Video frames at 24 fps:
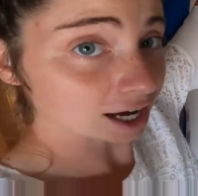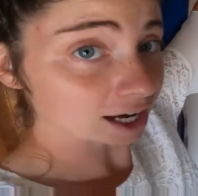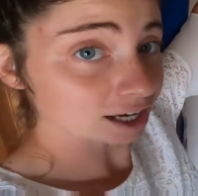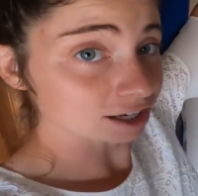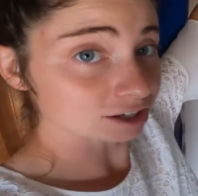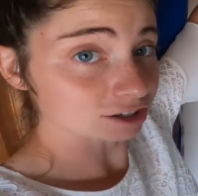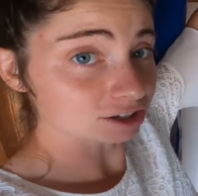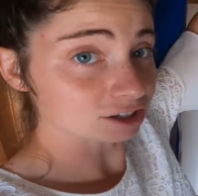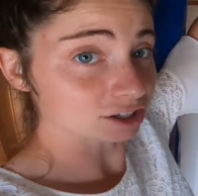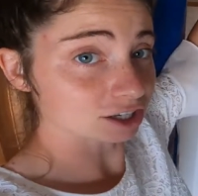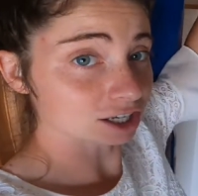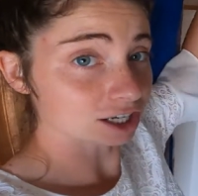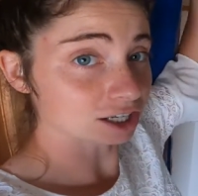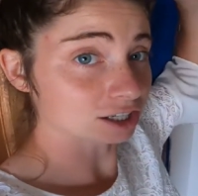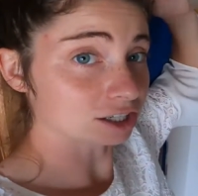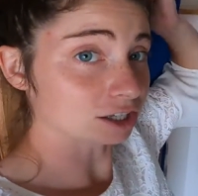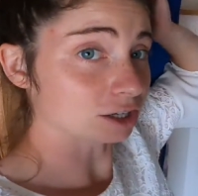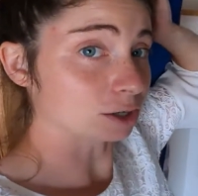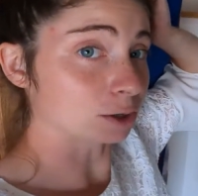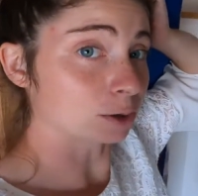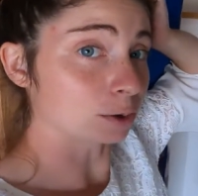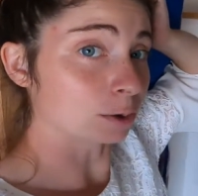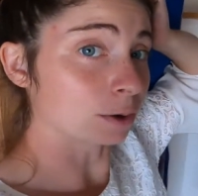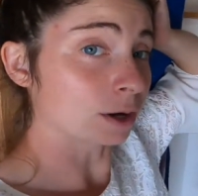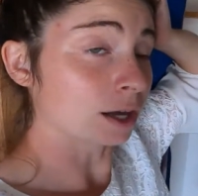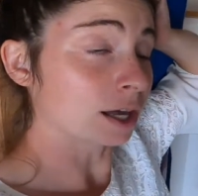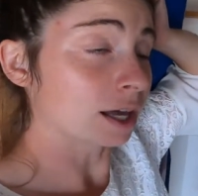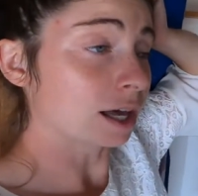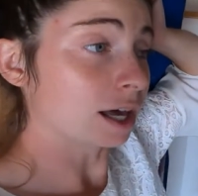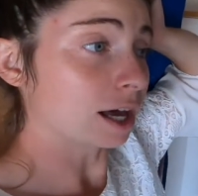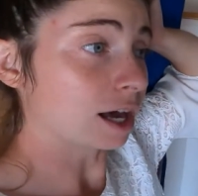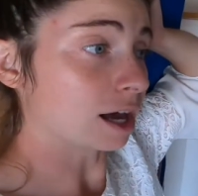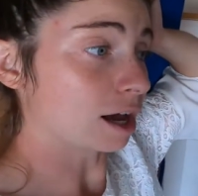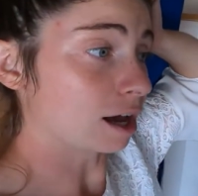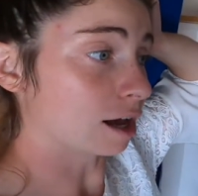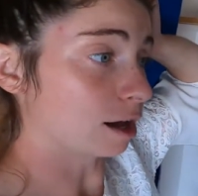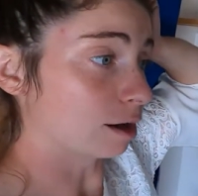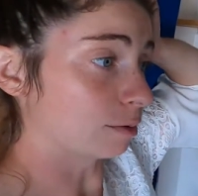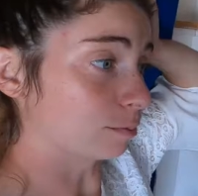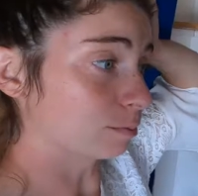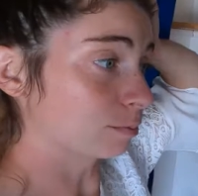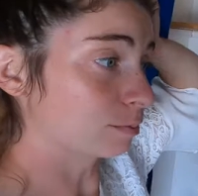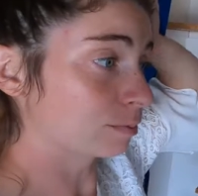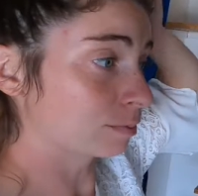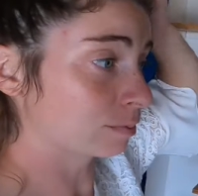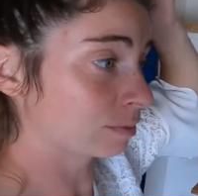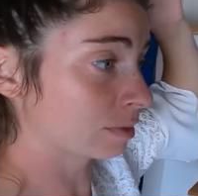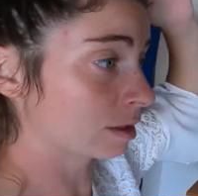I usually do some
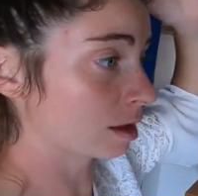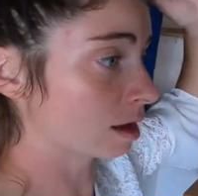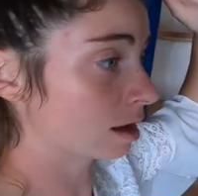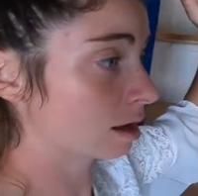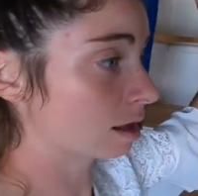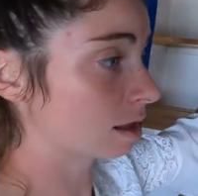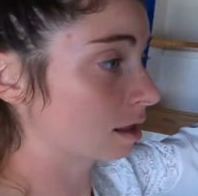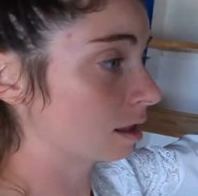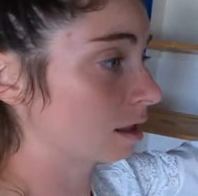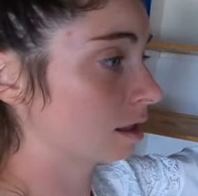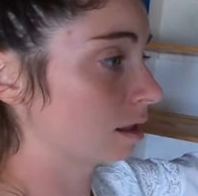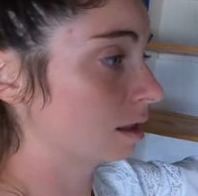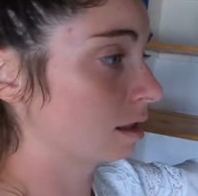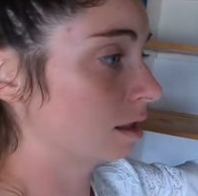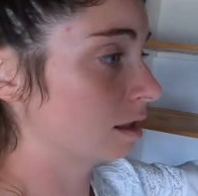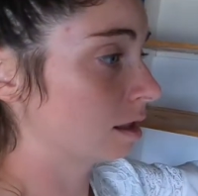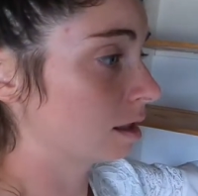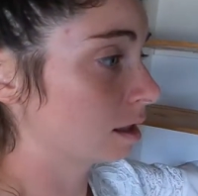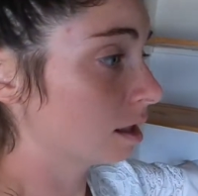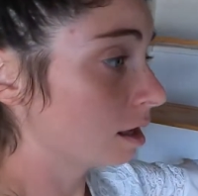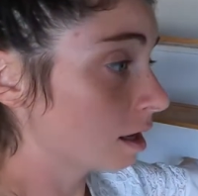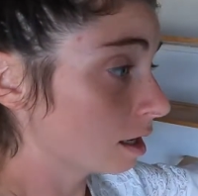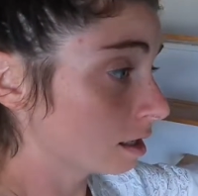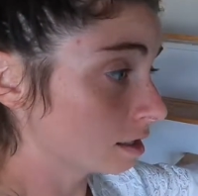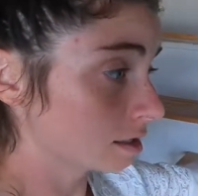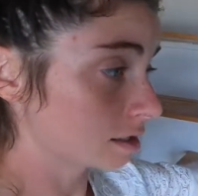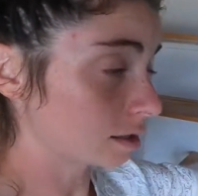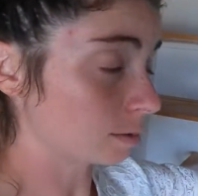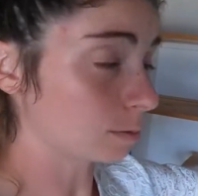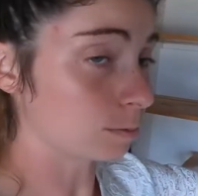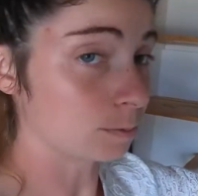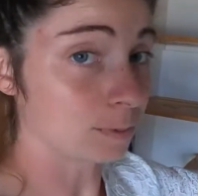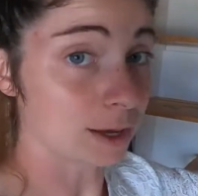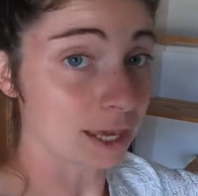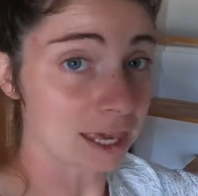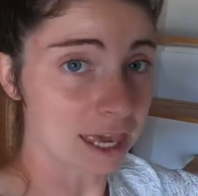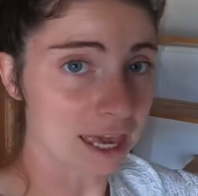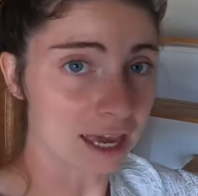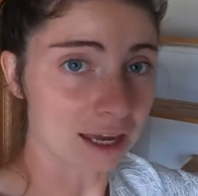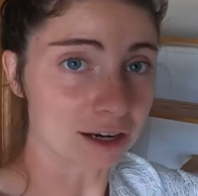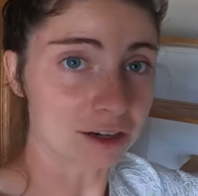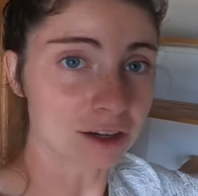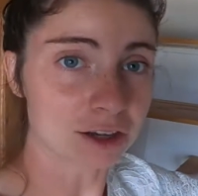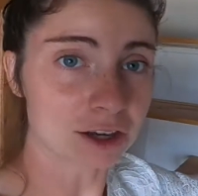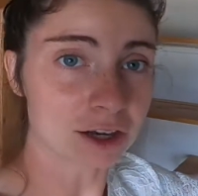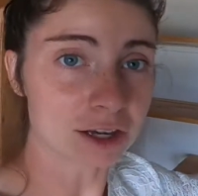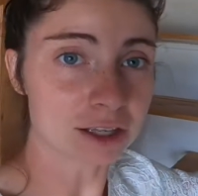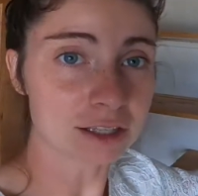of my
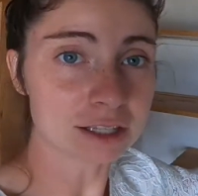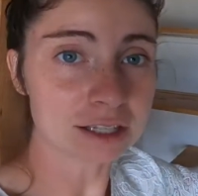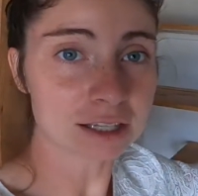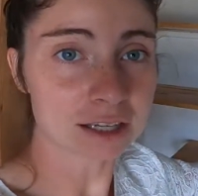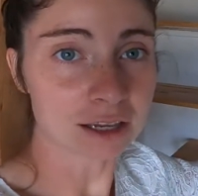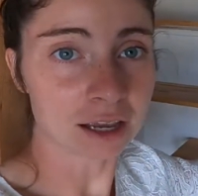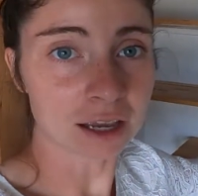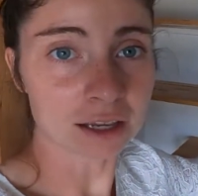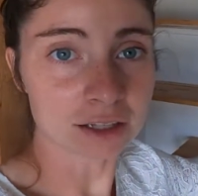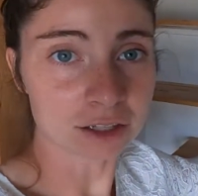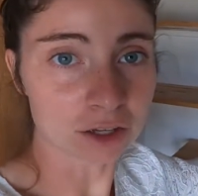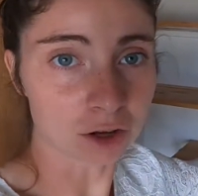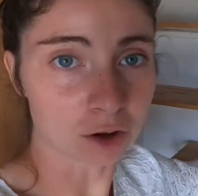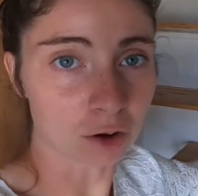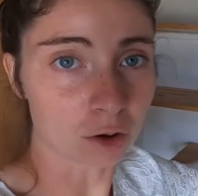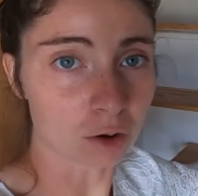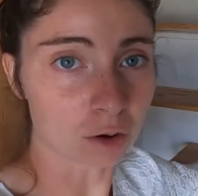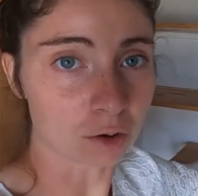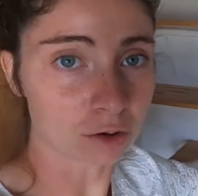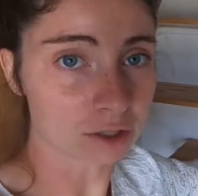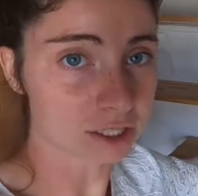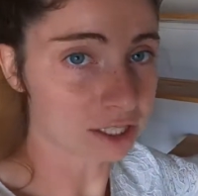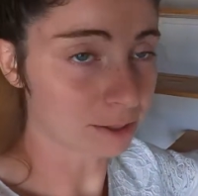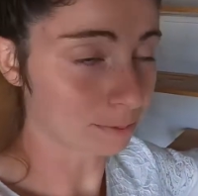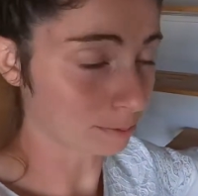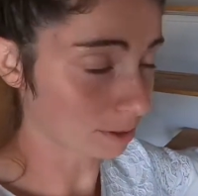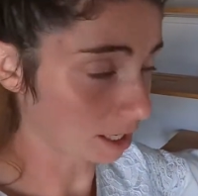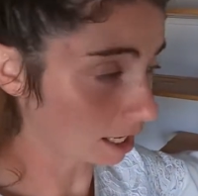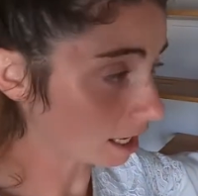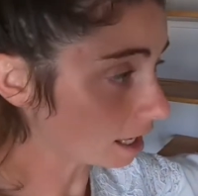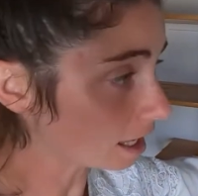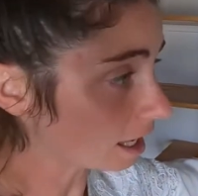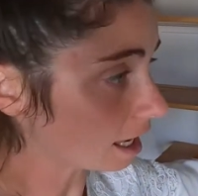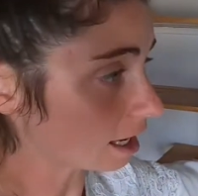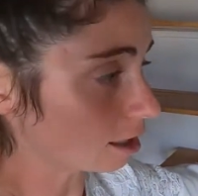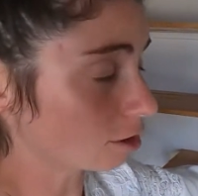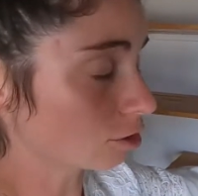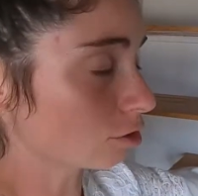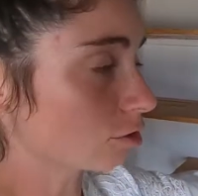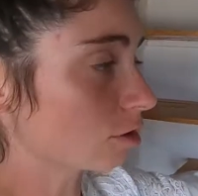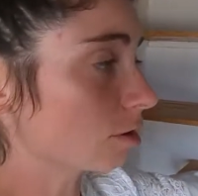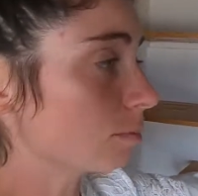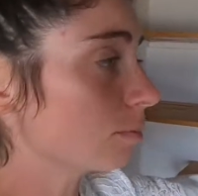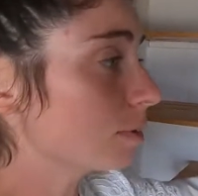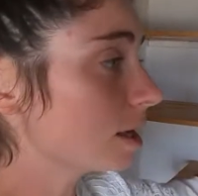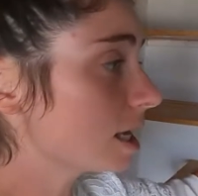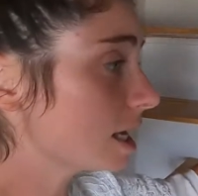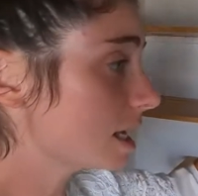canned goods. So some canned
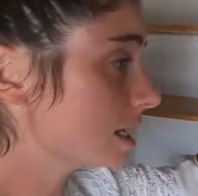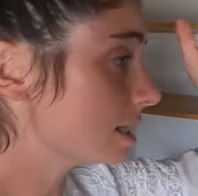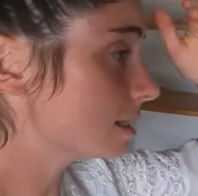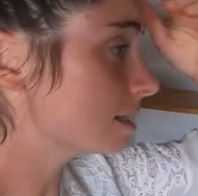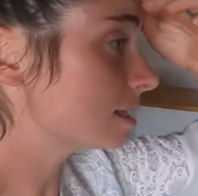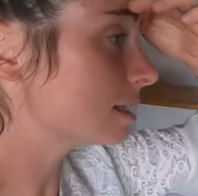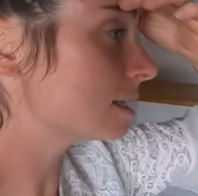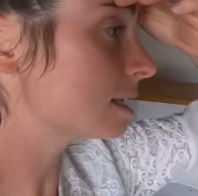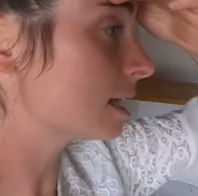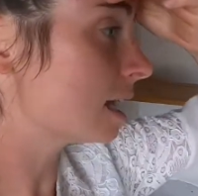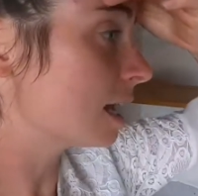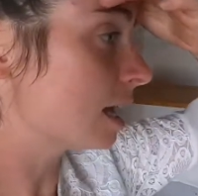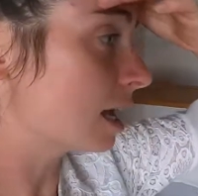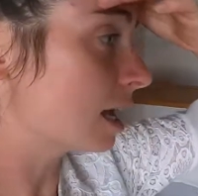green beans,